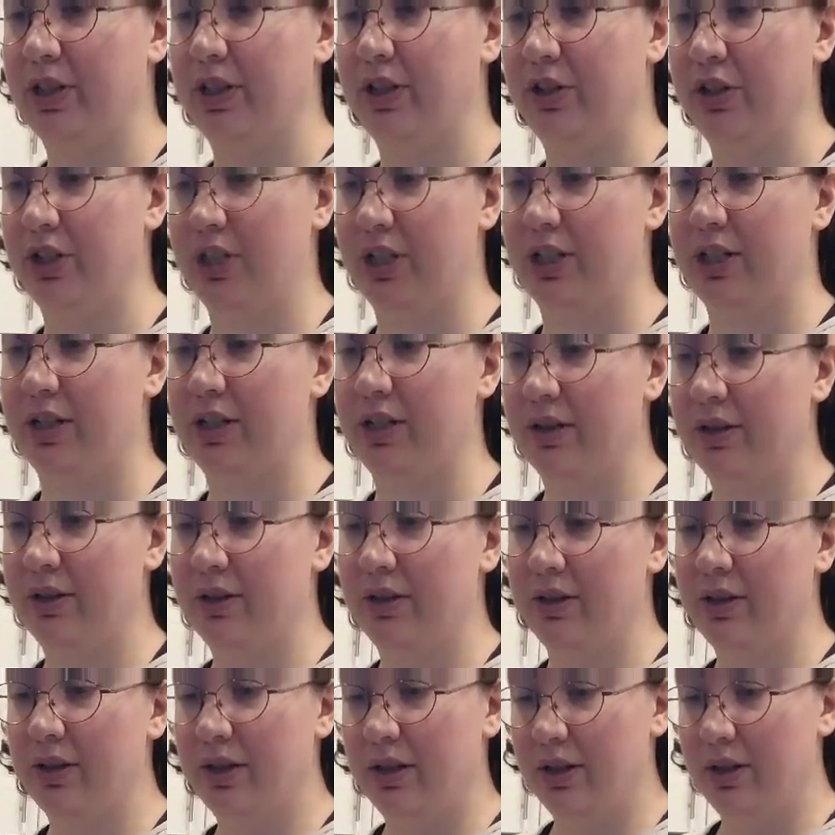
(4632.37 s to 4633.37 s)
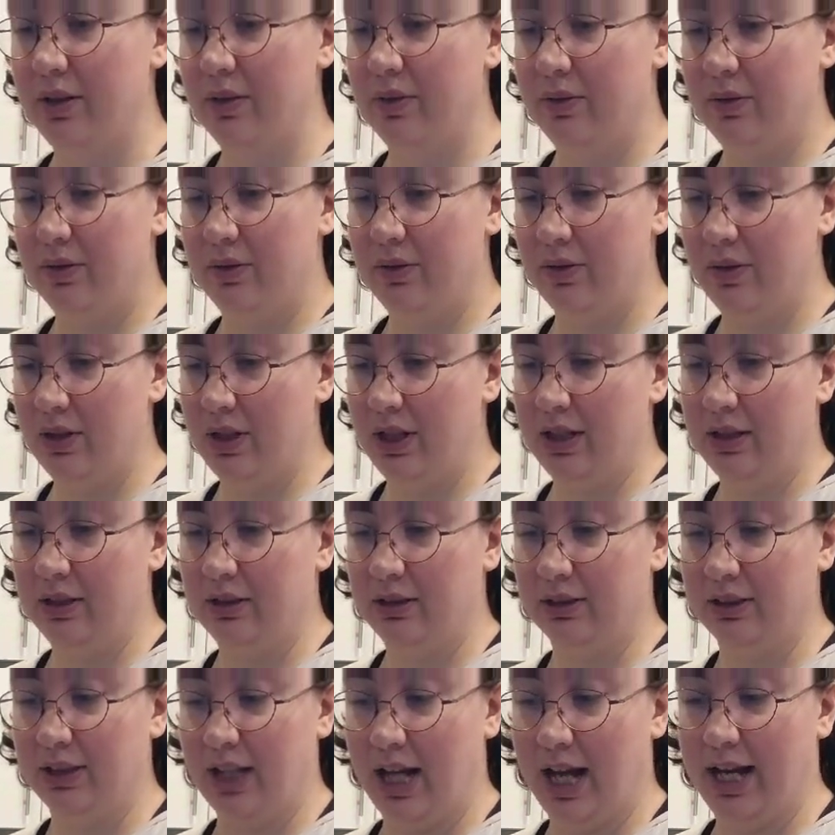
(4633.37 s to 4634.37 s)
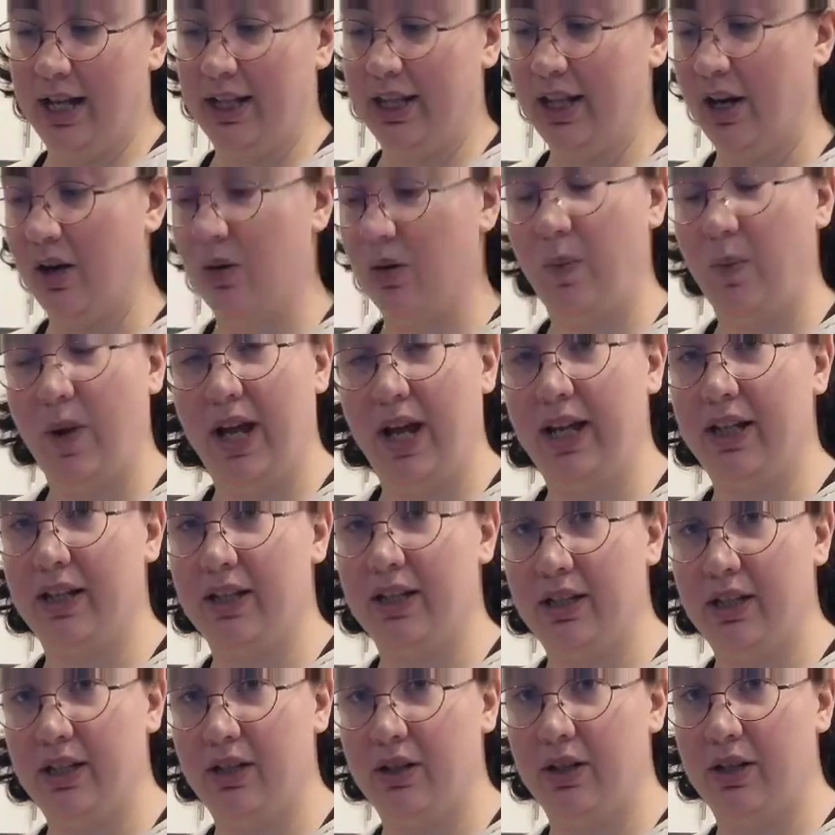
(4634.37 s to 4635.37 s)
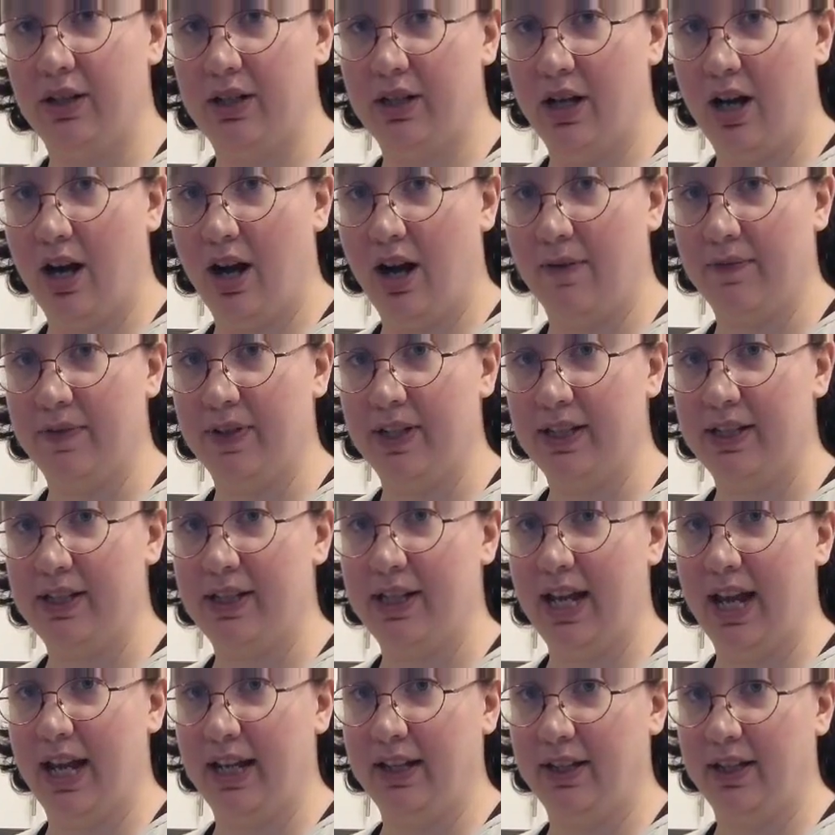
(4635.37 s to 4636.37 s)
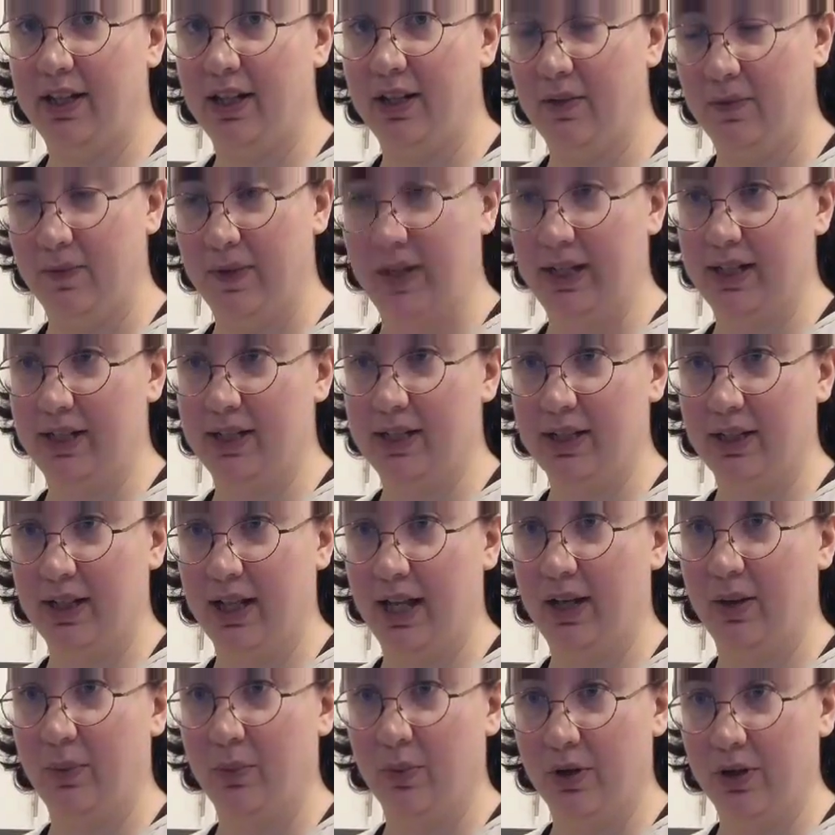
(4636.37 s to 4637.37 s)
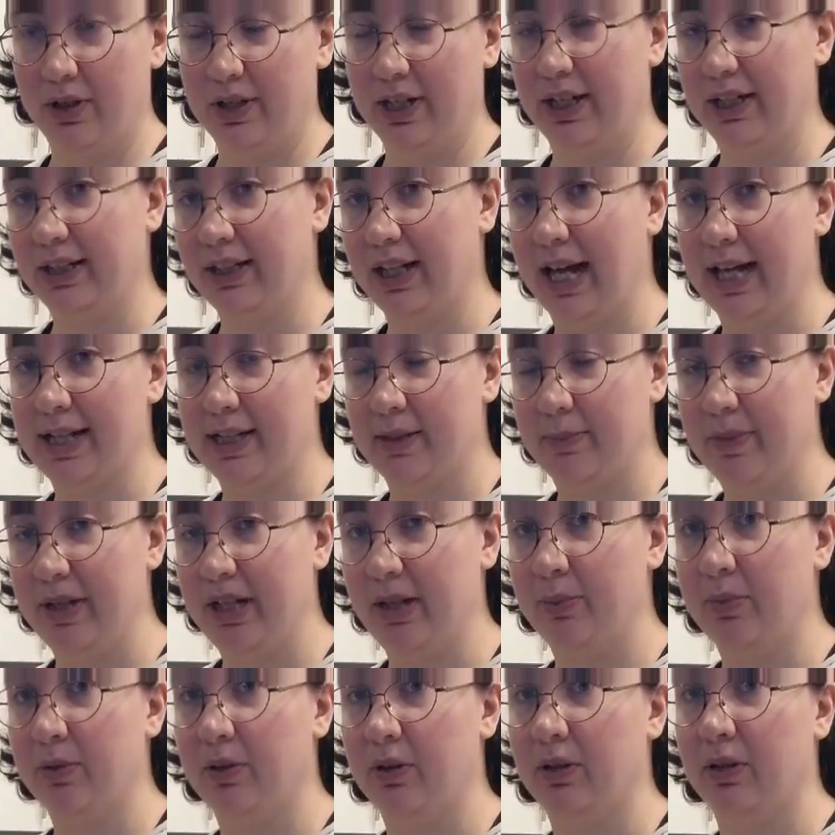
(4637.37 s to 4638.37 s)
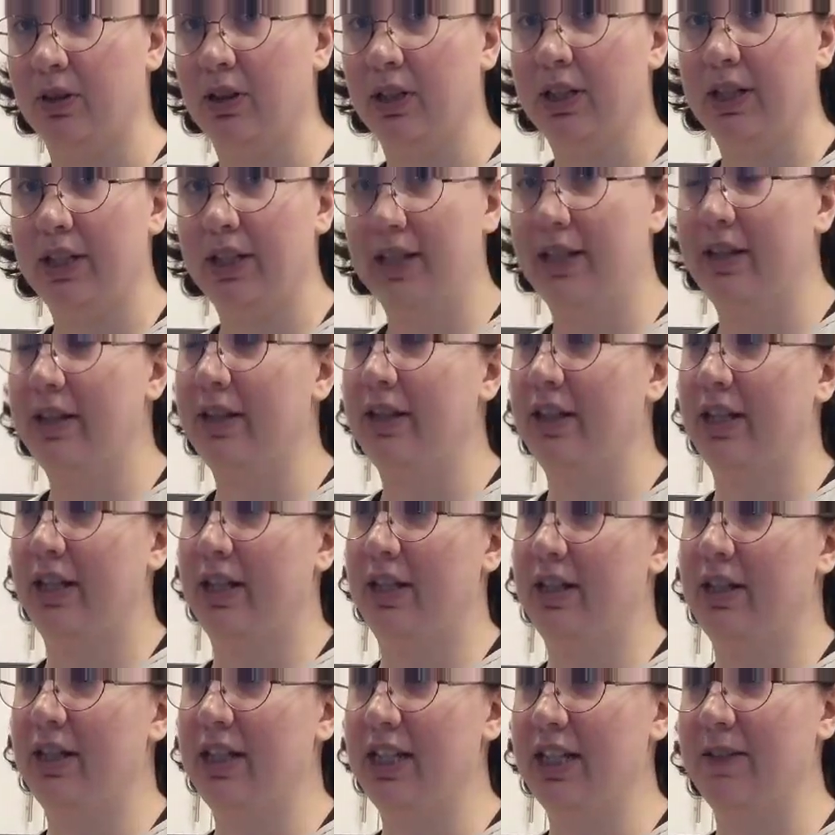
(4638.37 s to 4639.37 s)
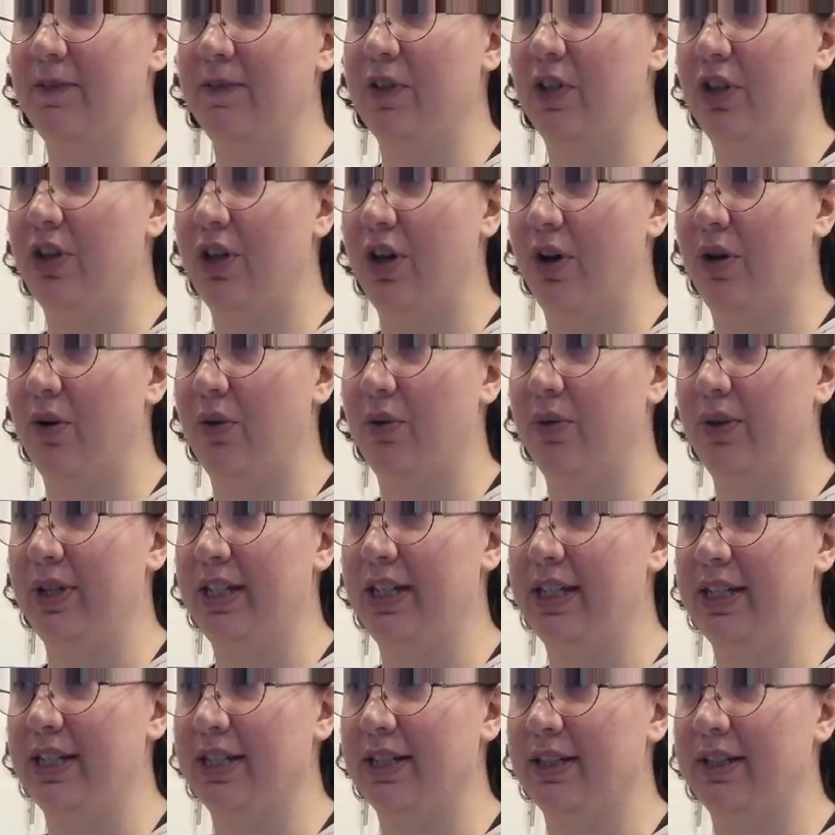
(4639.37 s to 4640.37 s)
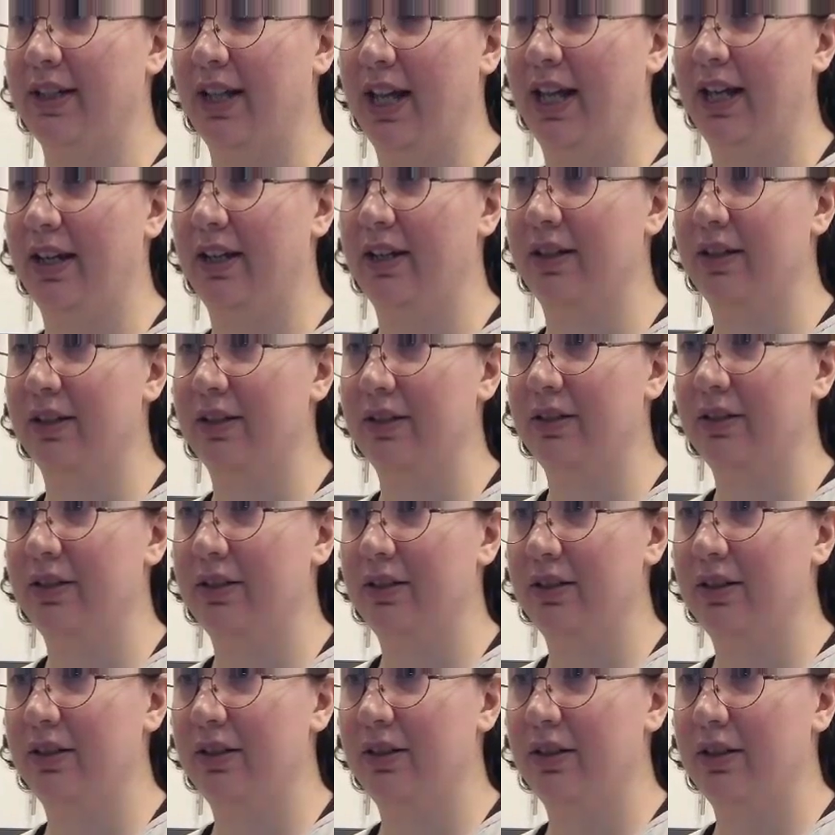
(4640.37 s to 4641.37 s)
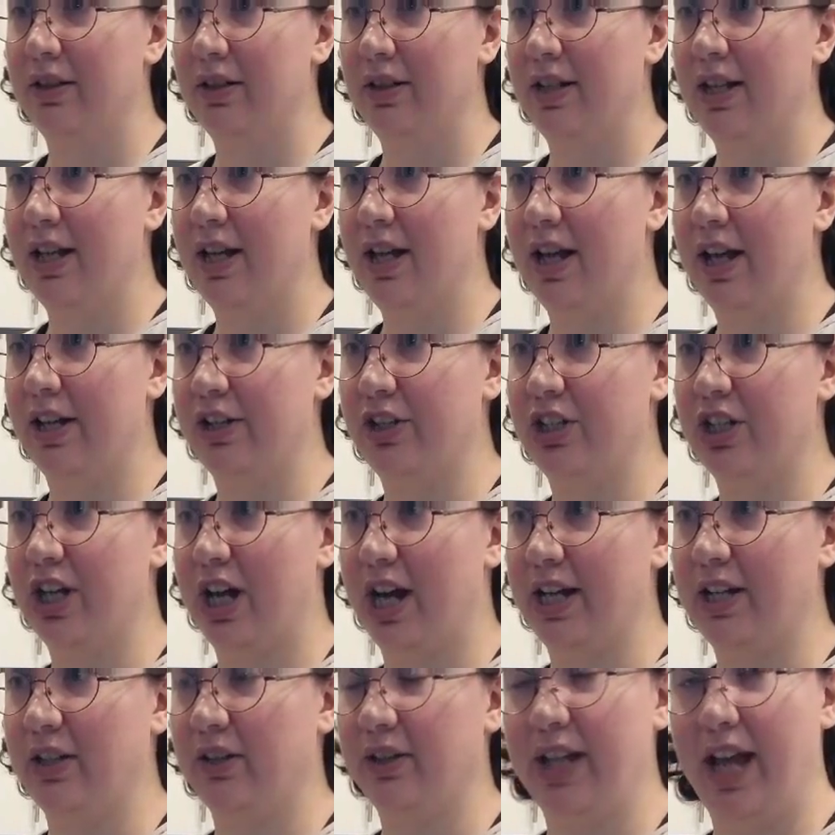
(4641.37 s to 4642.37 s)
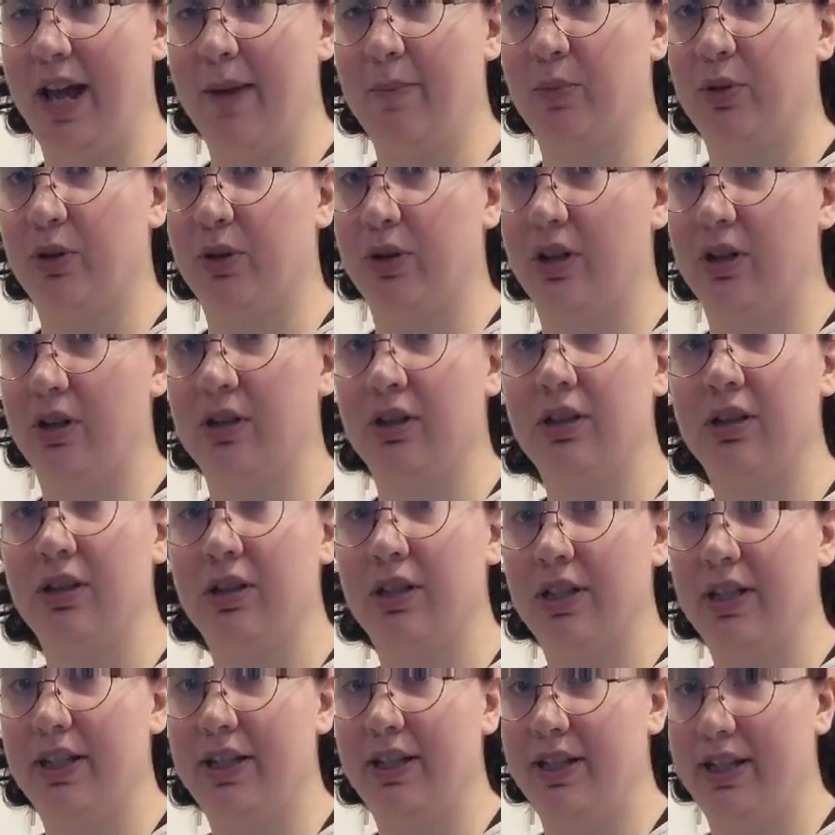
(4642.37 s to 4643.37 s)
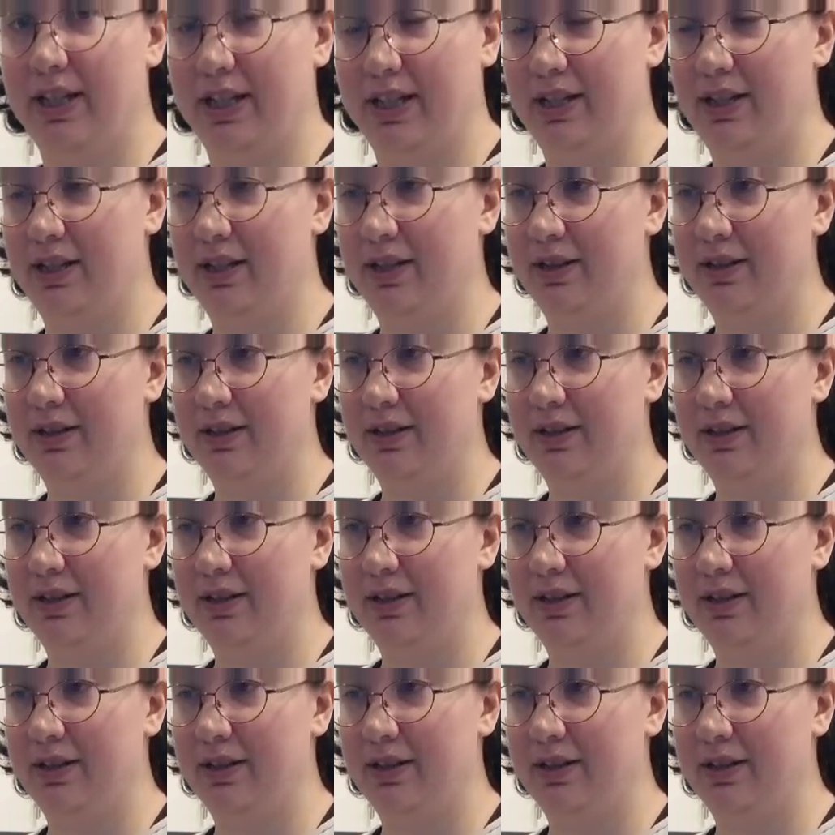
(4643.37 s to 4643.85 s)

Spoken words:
to just lie their way into office and convince like working class people that even though he's like a child emperor, that